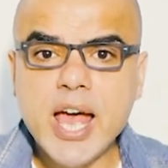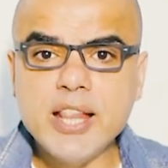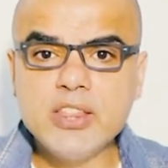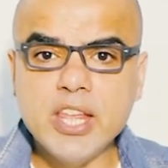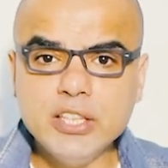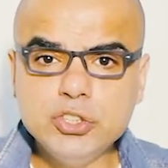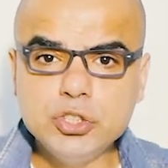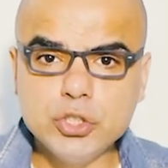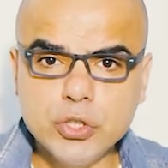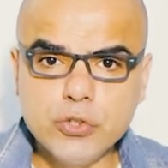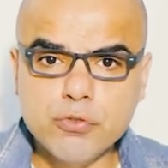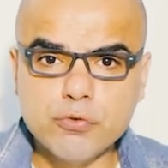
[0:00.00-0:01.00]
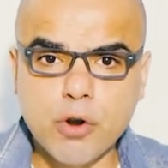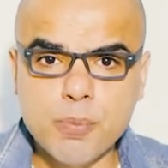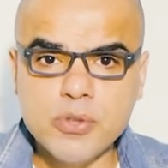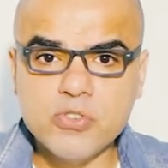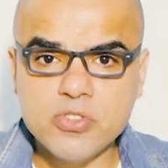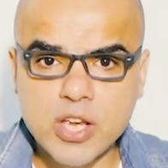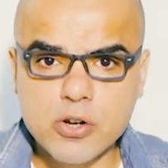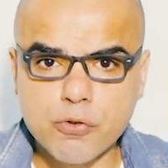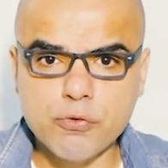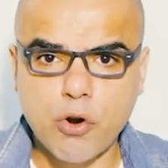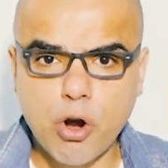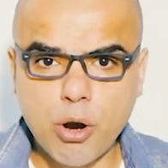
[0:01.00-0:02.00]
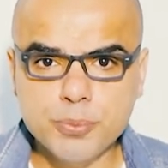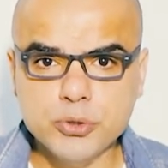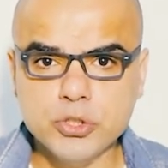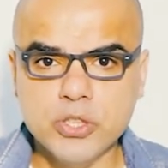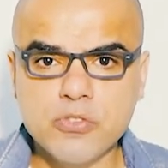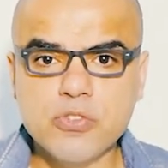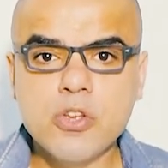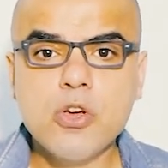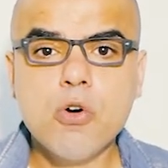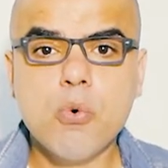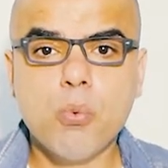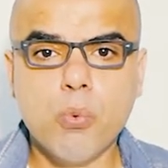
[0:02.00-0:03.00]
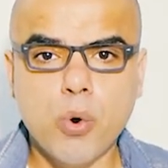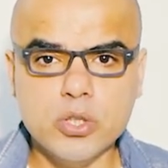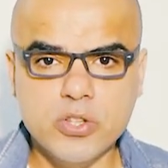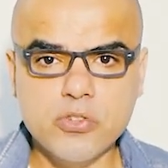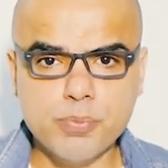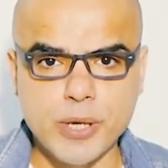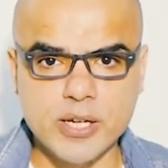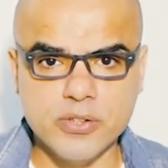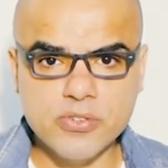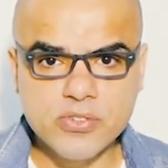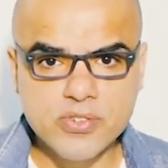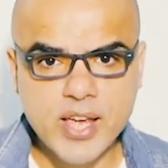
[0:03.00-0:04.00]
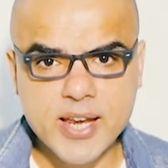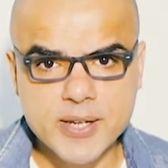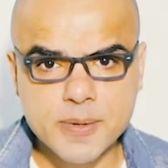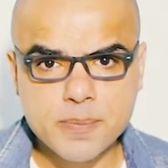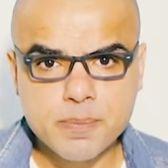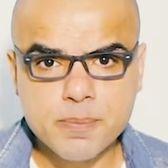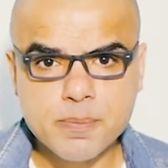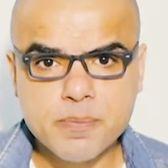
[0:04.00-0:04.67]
and then choose from a set of options what the speaker said.